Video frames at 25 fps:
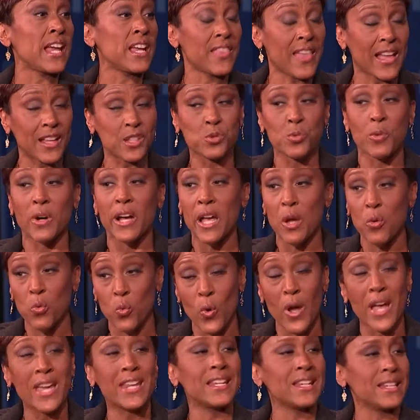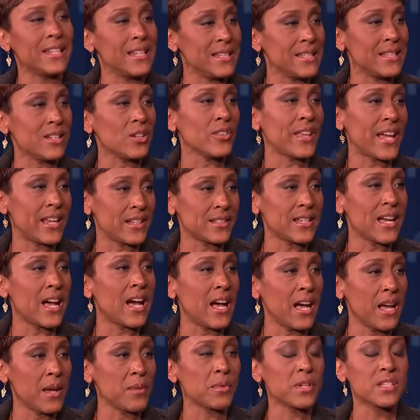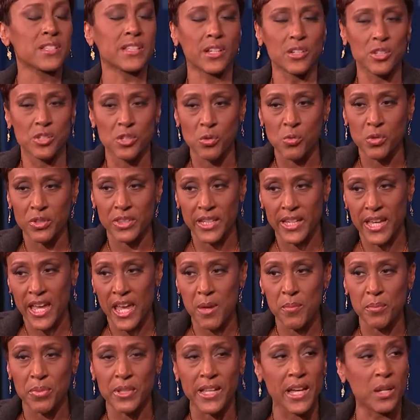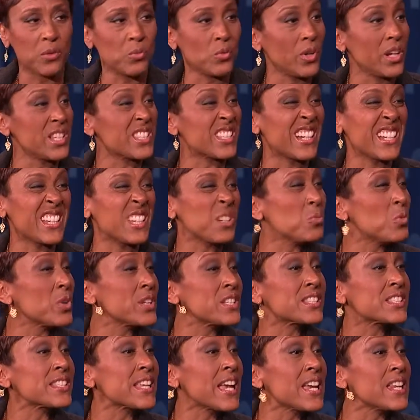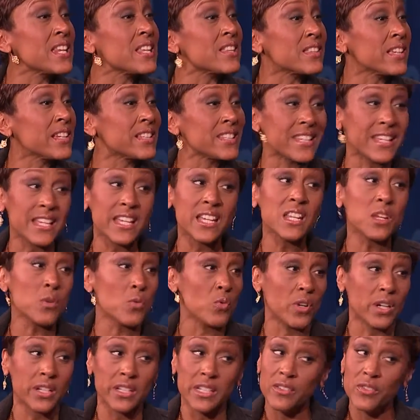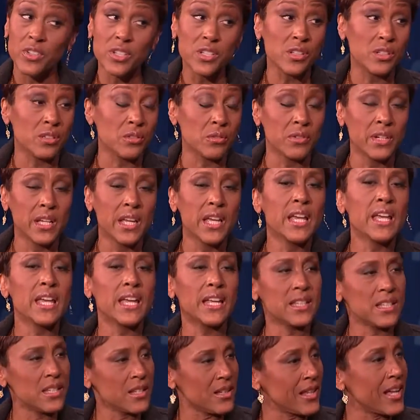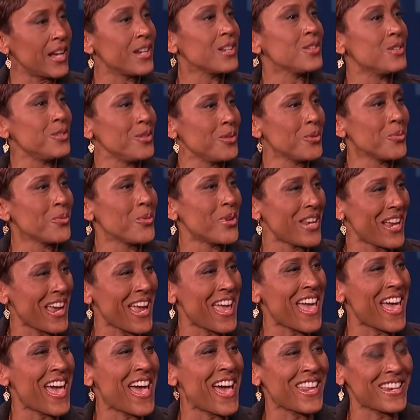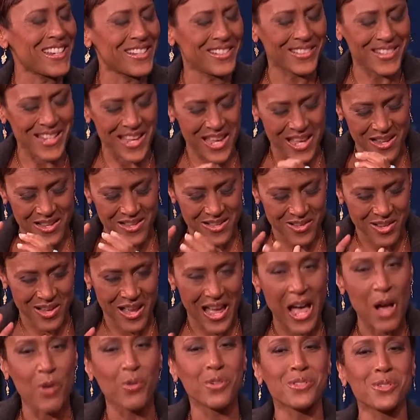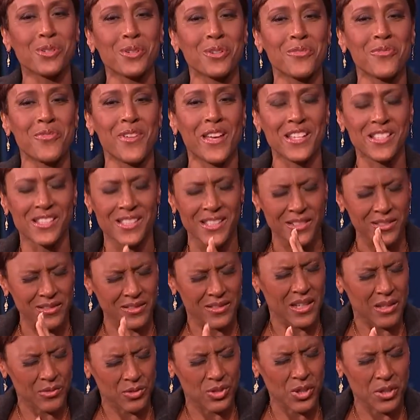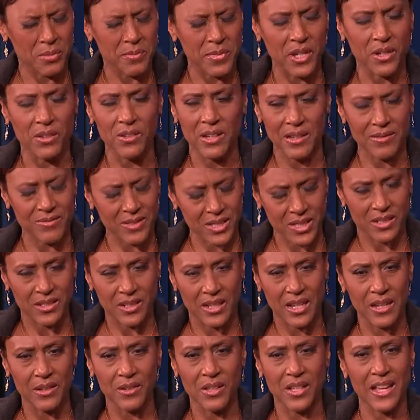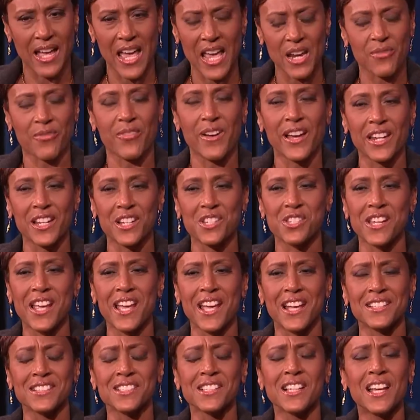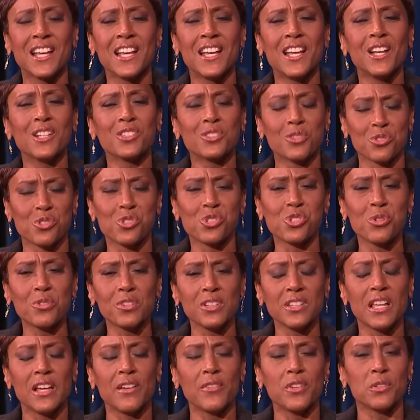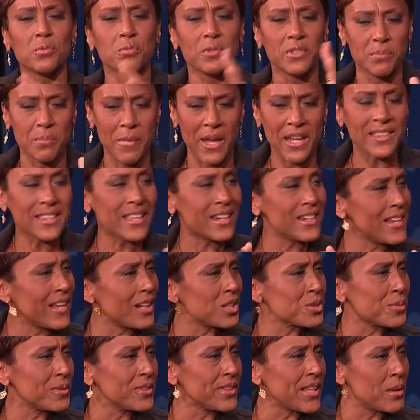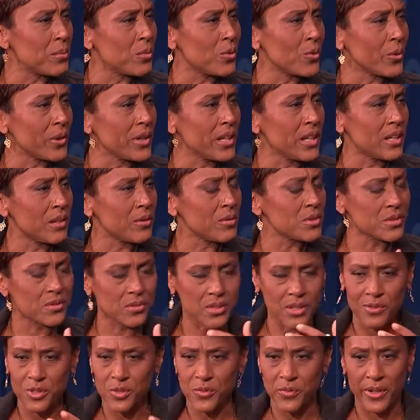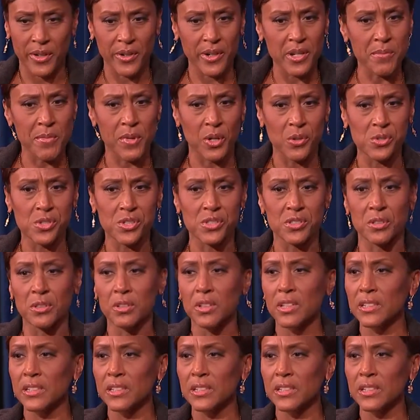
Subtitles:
That's why I waited until that time, because I knew what the game plan was, and I didn't want to say anything to anyone, even you, until I knew what I had and how I was going to face it, and I had a fighting chance. So it's June 11th. We make that announcement that morning. It was very emotional.